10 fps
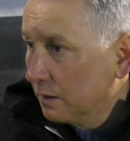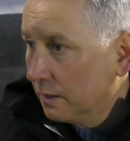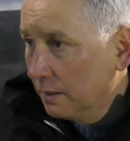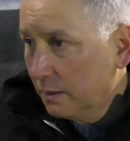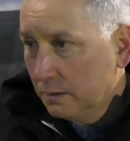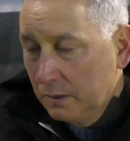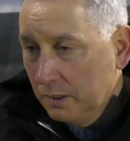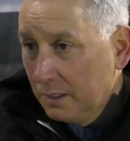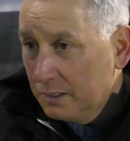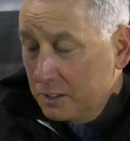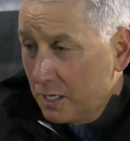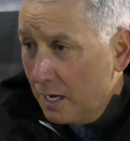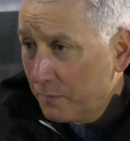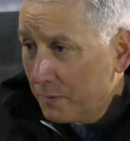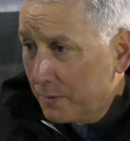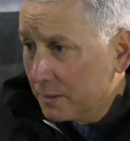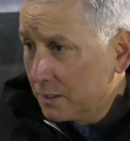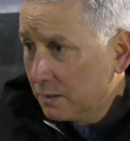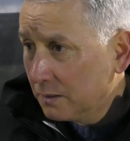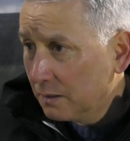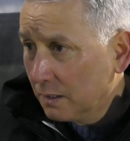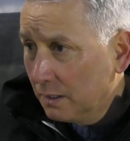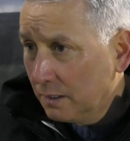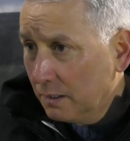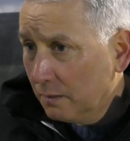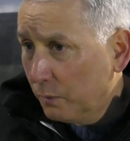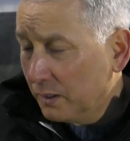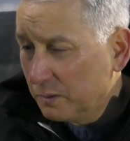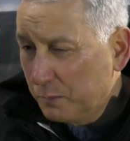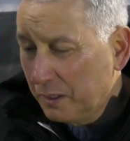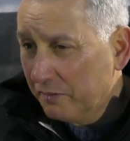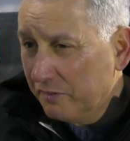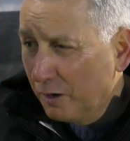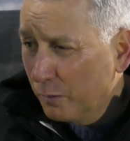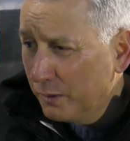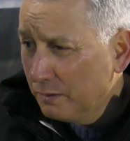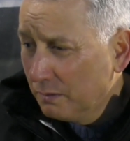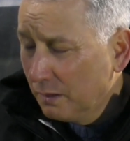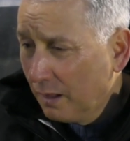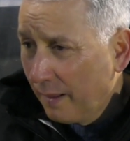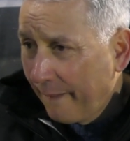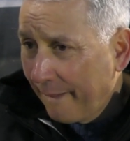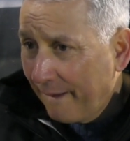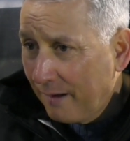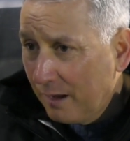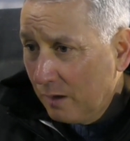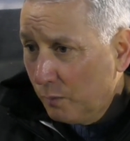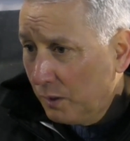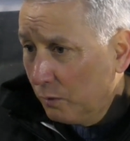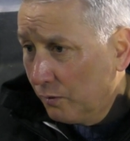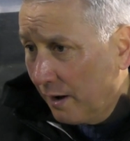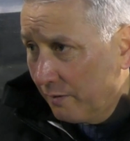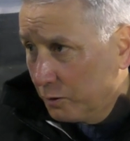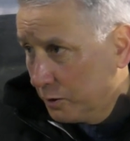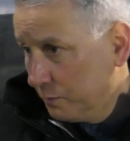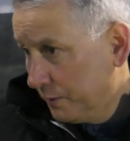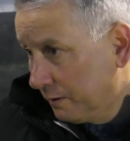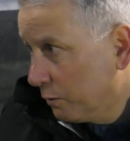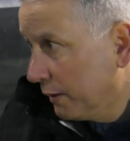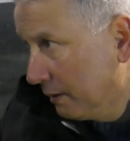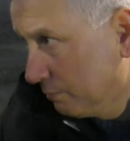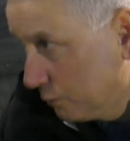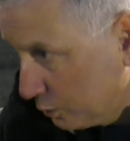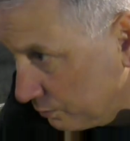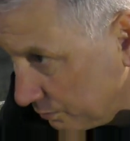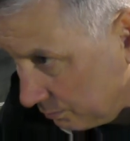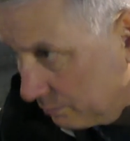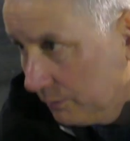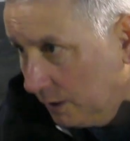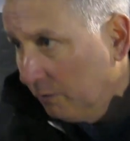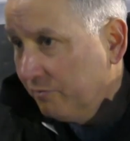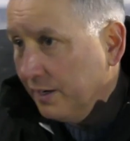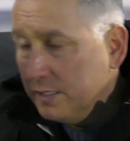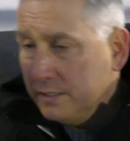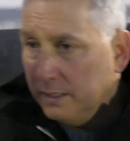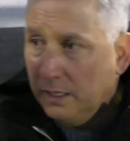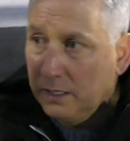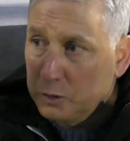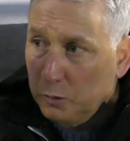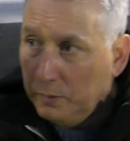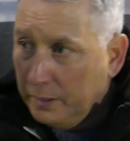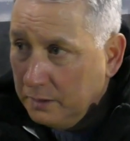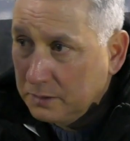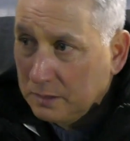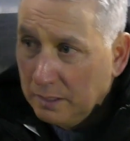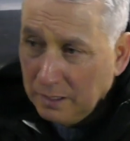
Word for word: Uh, it's a derby match. Uh, we had a brilliant following. Uh, we know the rivals have been quite, you know, feisty in the last couple of years.